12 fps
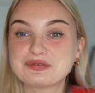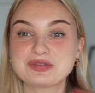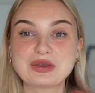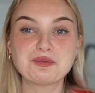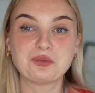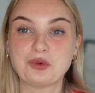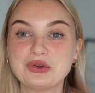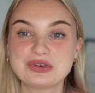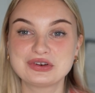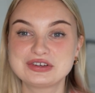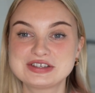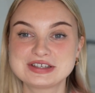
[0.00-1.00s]
if they
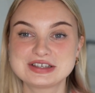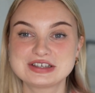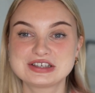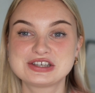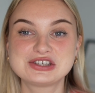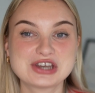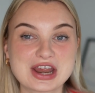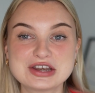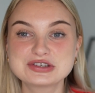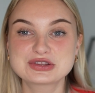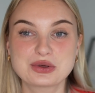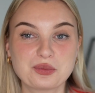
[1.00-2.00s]
want to
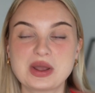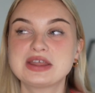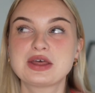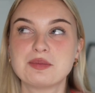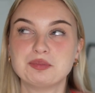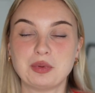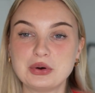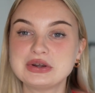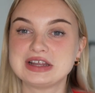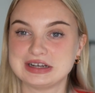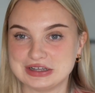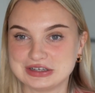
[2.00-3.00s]
change the way their
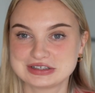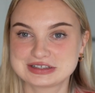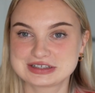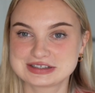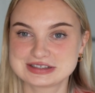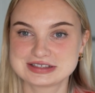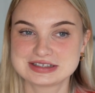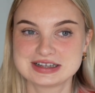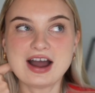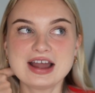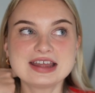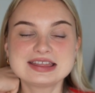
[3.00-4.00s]
body looks,
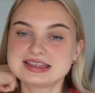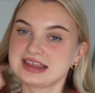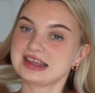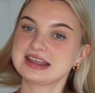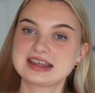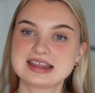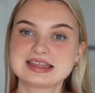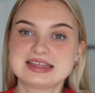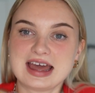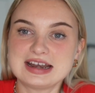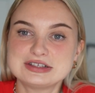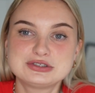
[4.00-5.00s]
I think
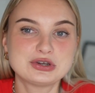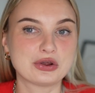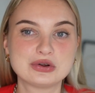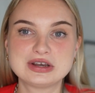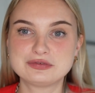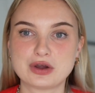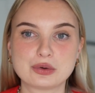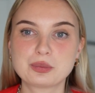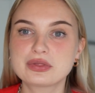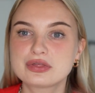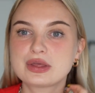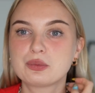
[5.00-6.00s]
that is totally fine.
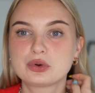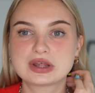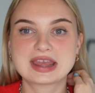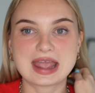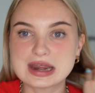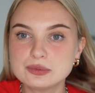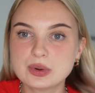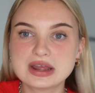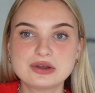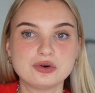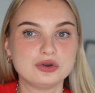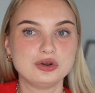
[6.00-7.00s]
Whether they want to gain
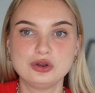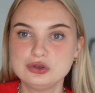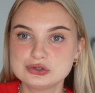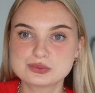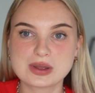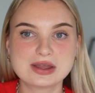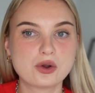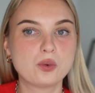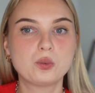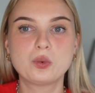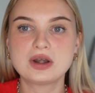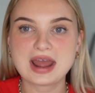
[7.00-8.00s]
weight or lose weight
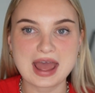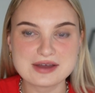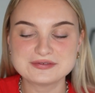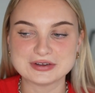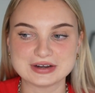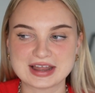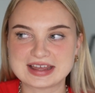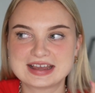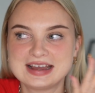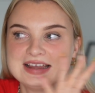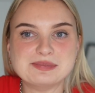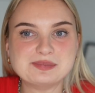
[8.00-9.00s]
or whatever, like,
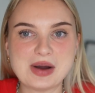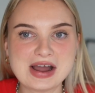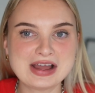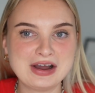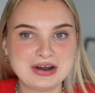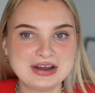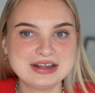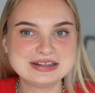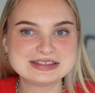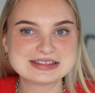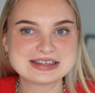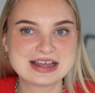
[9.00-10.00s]
in my
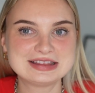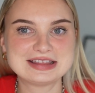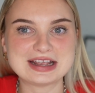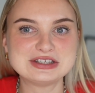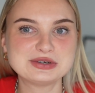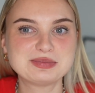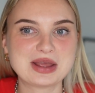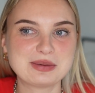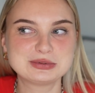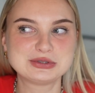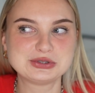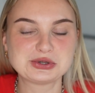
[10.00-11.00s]
eyes, they should be
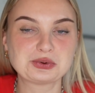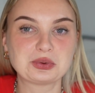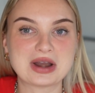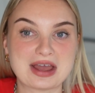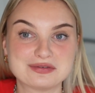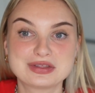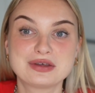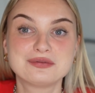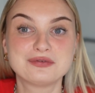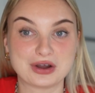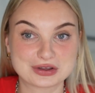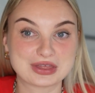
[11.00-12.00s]
able to do whatever the
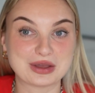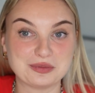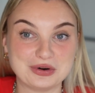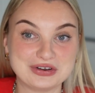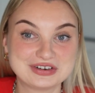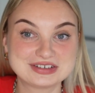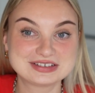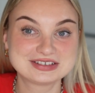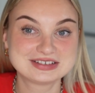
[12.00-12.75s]
fuck they want.